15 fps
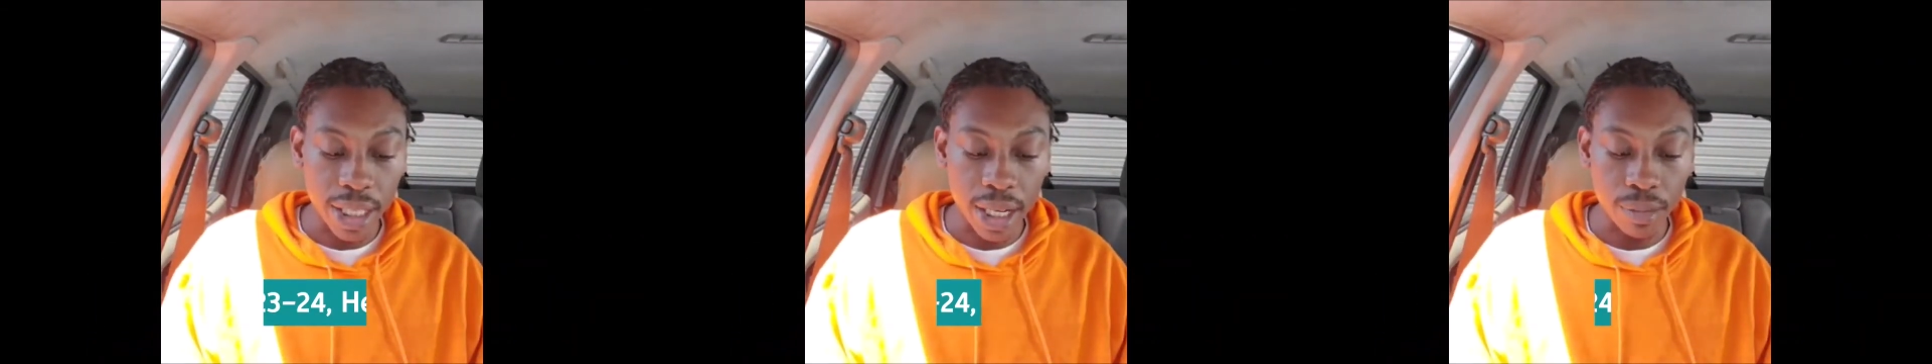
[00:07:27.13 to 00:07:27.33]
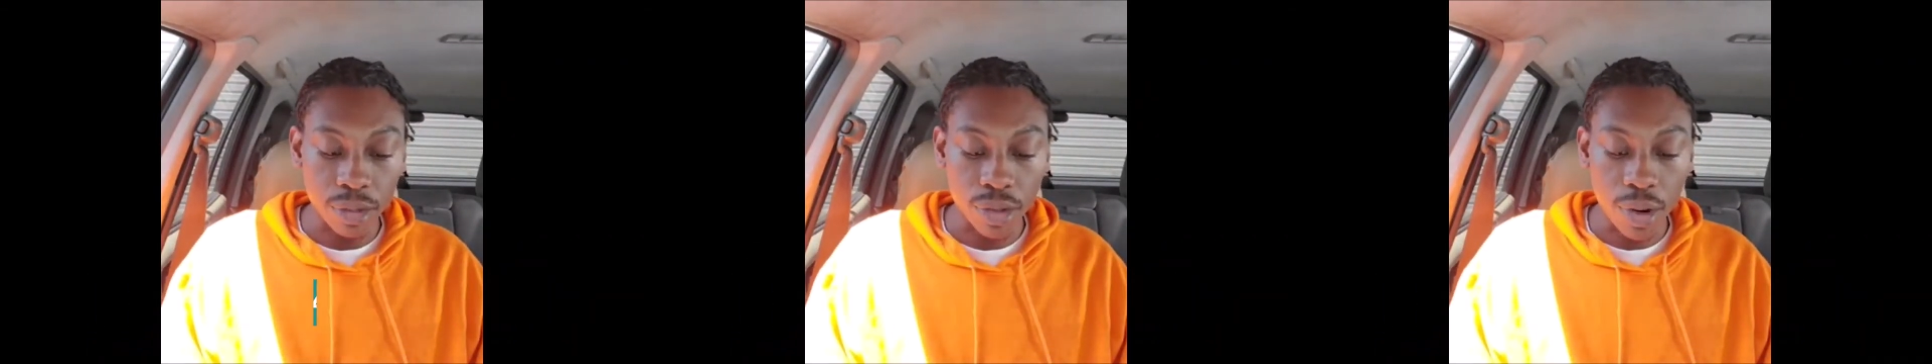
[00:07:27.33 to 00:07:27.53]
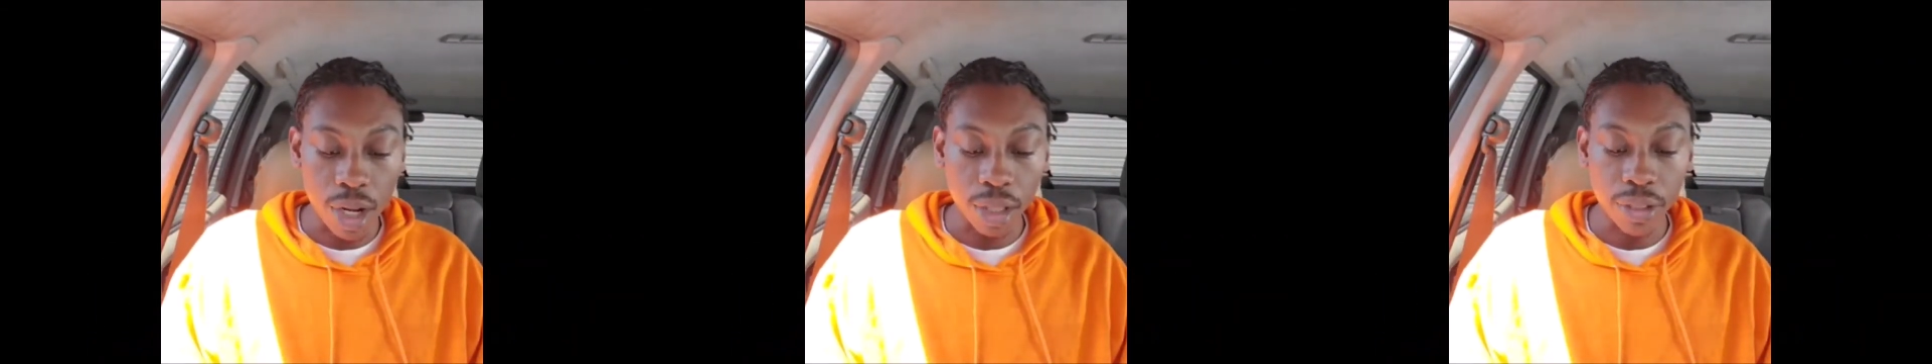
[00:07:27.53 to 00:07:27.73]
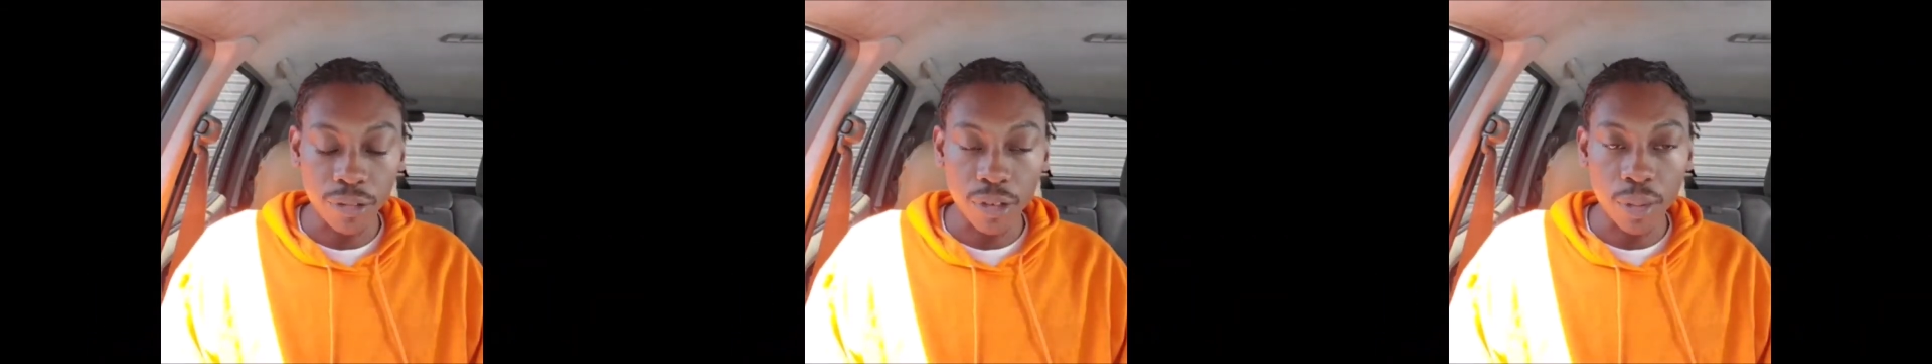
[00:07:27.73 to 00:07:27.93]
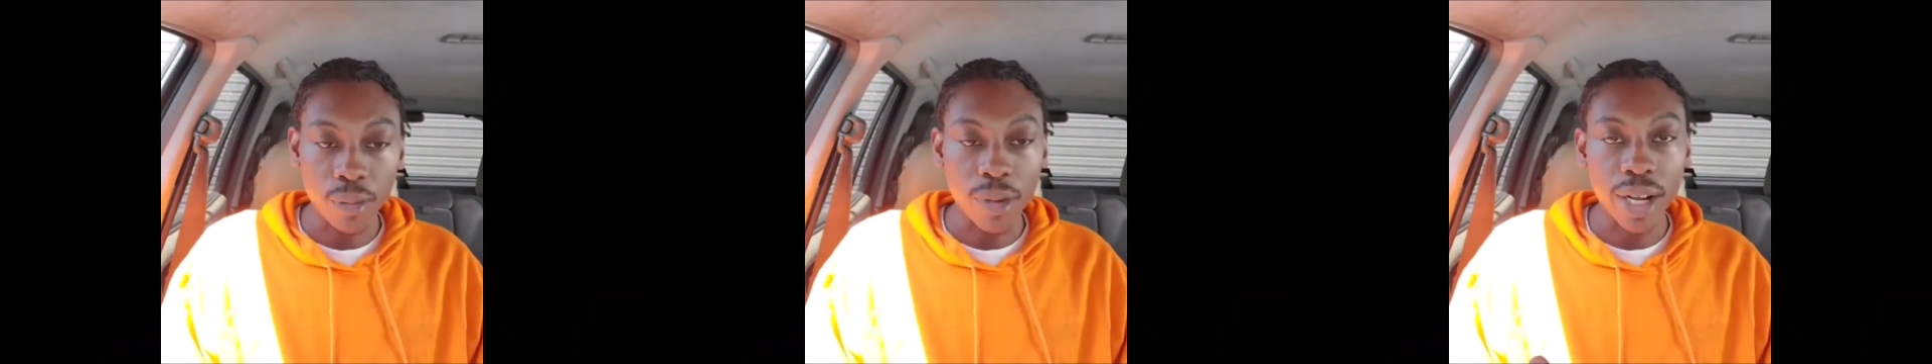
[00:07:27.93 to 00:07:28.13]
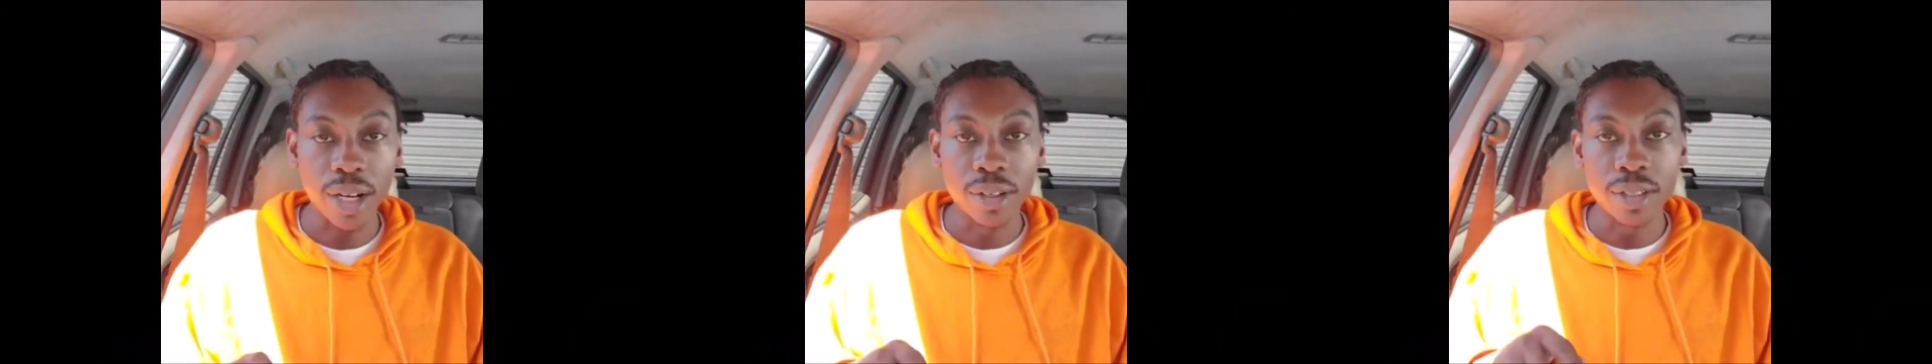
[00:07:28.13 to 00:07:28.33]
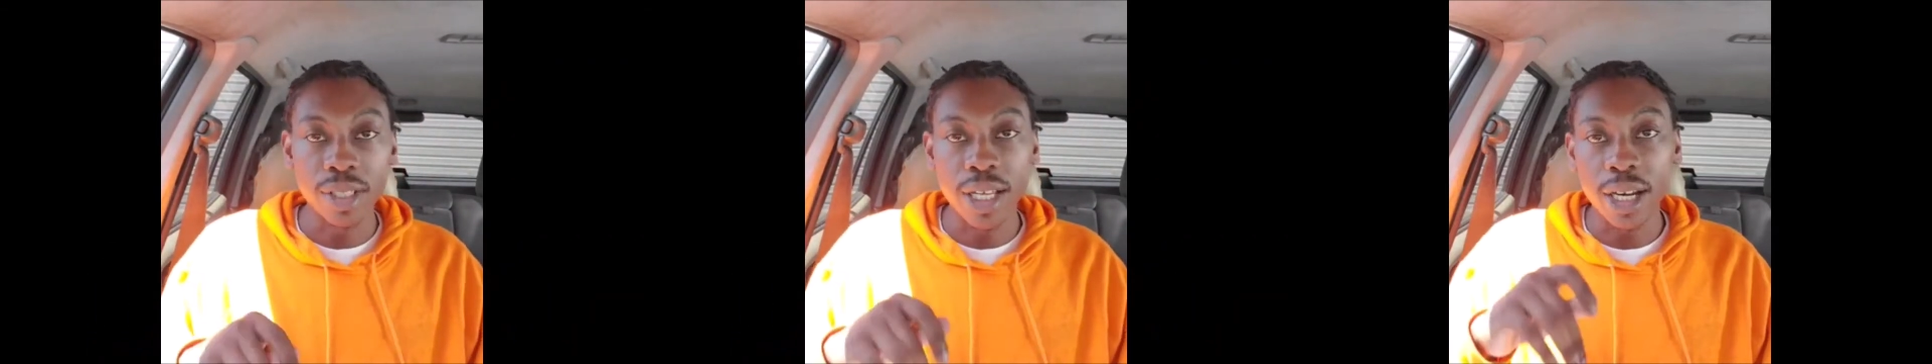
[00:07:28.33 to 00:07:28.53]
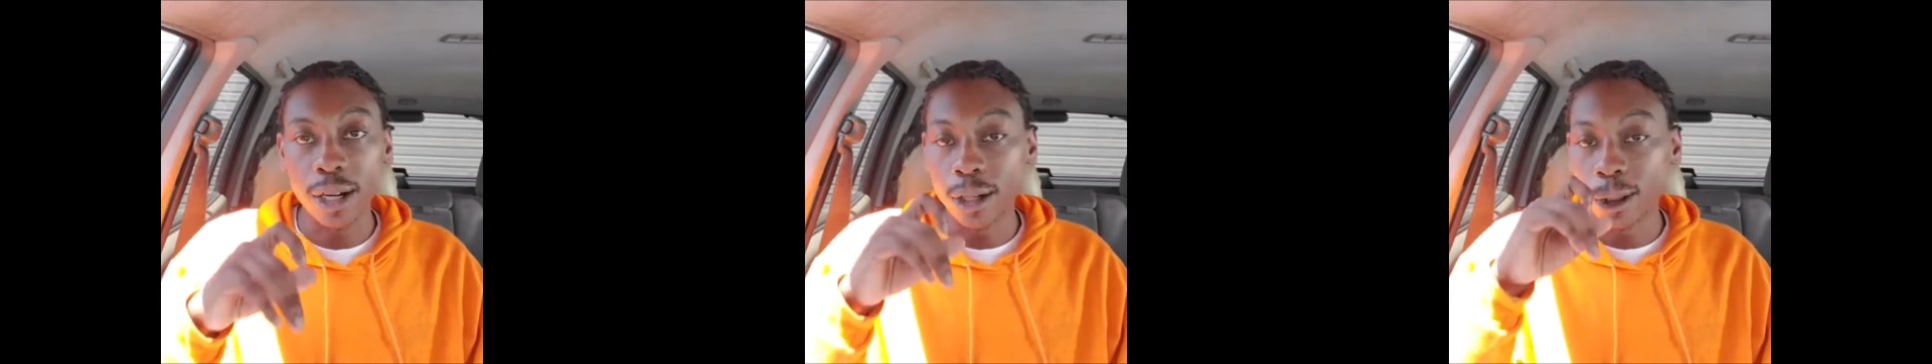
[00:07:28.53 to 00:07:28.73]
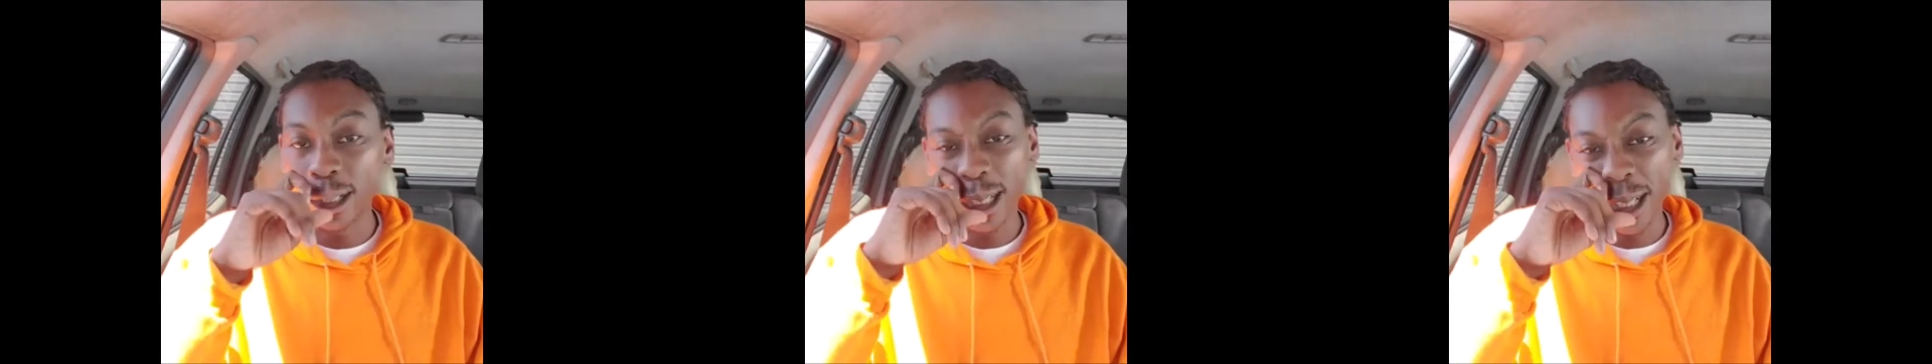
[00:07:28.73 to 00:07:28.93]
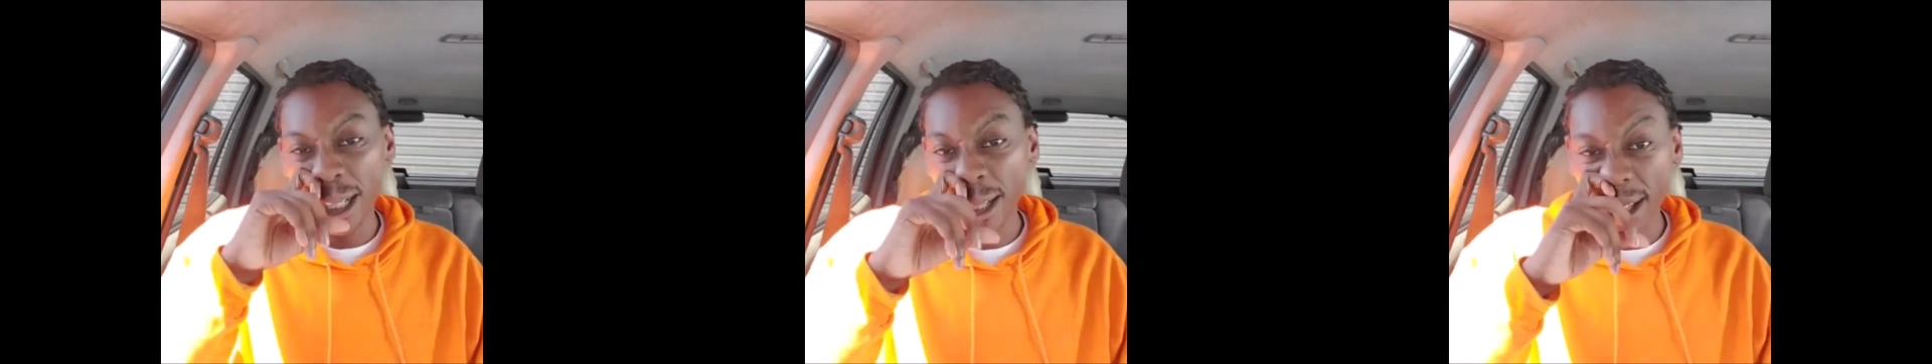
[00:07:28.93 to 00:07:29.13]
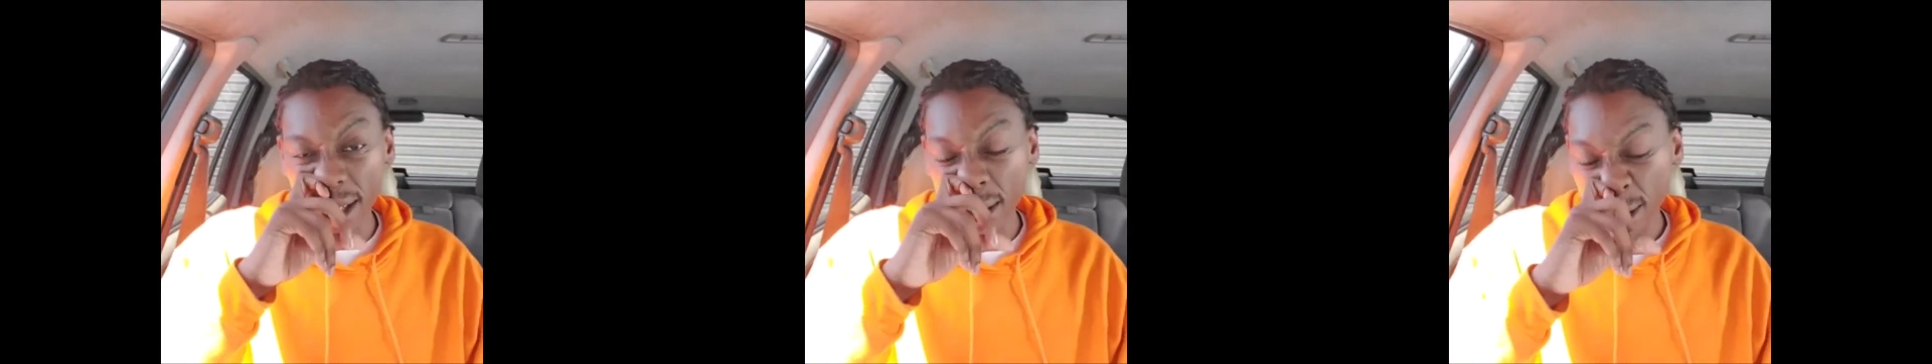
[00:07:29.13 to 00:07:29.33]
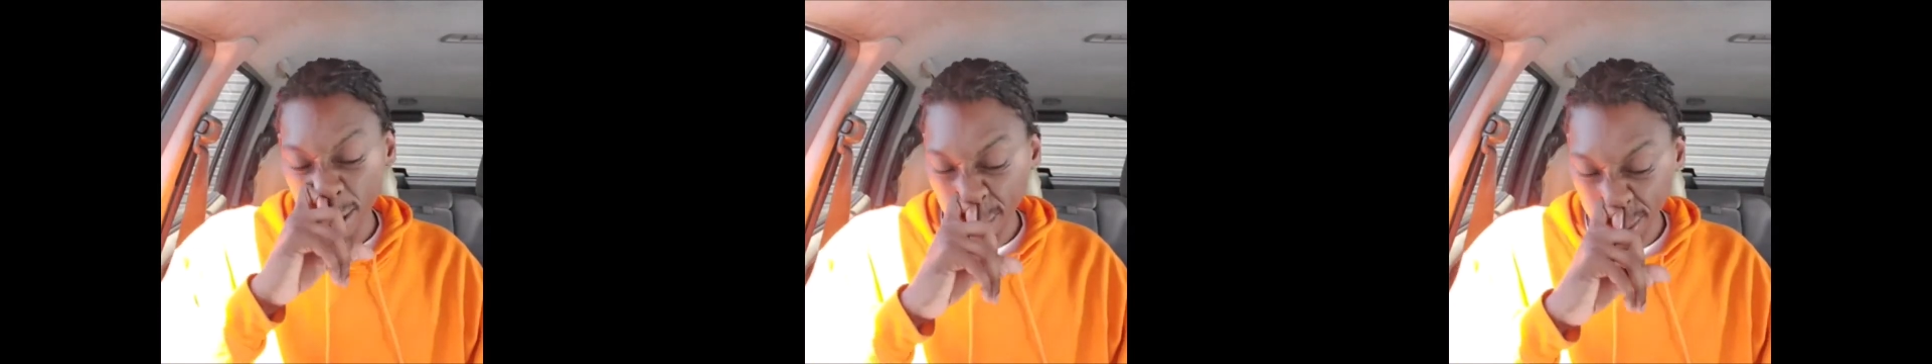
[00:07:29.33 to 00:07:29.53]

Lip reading: that I'm drawing from records that aren't